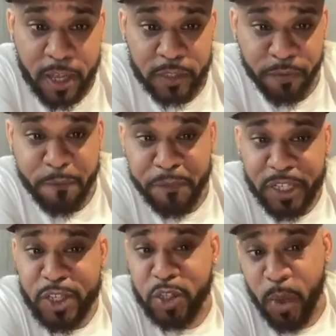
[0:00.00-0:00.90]
From
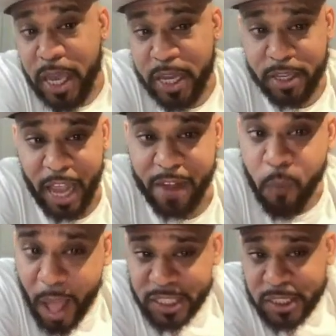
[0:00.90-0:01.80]
Philly Swain. Like I
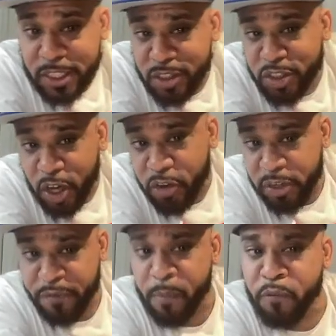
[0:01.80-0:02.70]
watched his
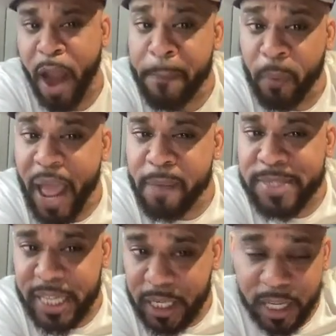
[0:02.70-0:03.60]
journey from rapping with
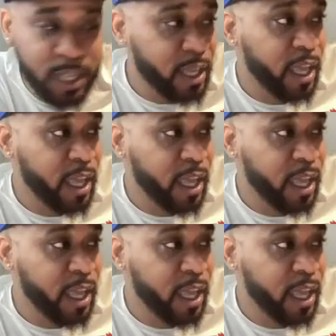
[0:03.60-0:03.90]
Abzilla